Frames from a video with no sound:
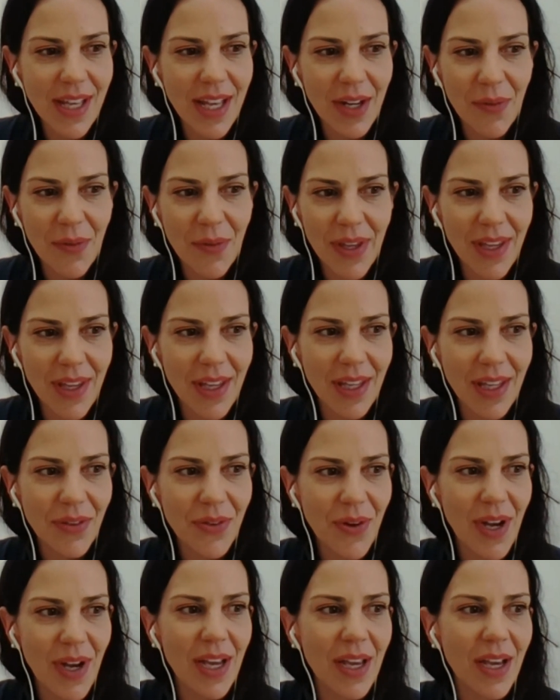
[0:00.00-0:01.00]
and we
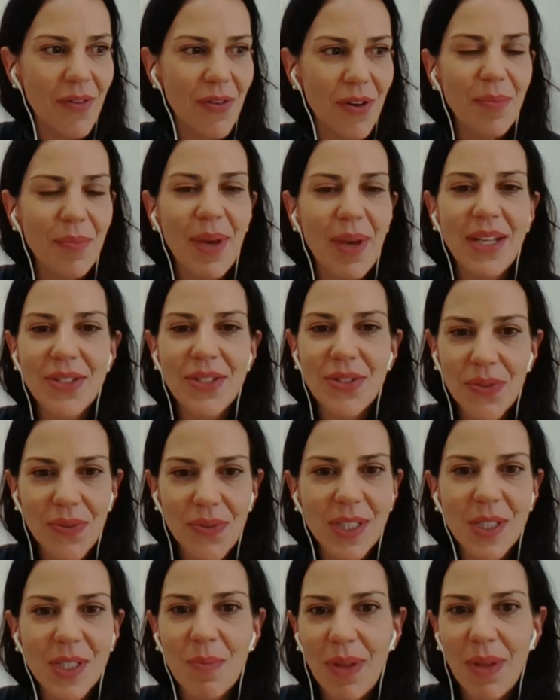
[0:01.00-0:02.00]
try our best
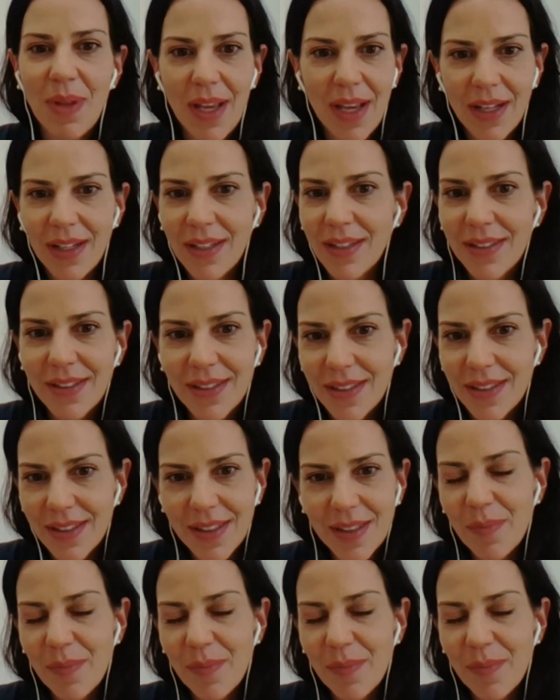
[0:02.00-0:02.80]
to explain